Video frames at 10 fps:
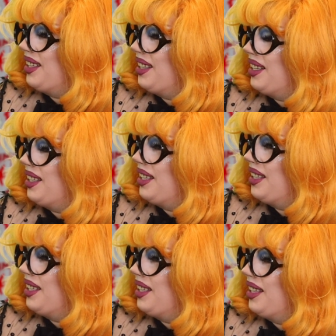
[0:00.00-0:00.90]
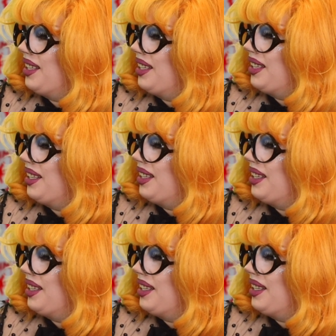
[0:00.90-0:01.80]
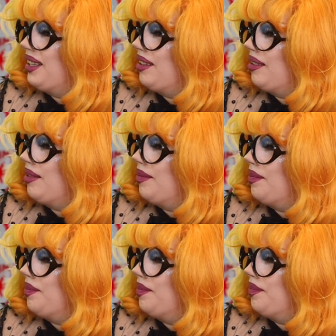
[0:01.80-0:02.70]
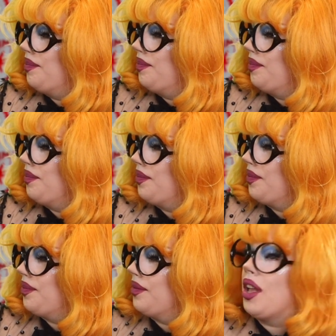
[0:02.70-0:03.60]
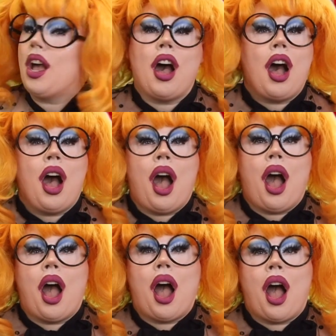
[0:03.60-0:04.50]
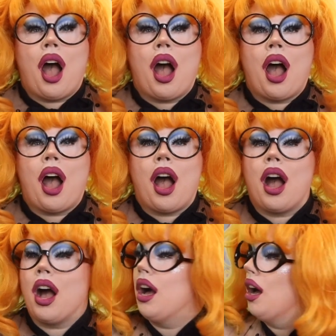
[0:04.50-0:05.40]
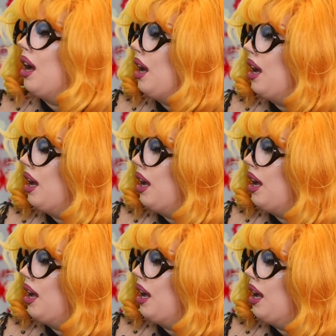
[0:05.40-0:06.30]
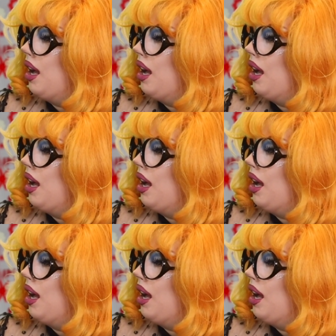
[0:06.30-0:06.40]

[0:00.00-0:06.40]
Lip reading: (not speaking)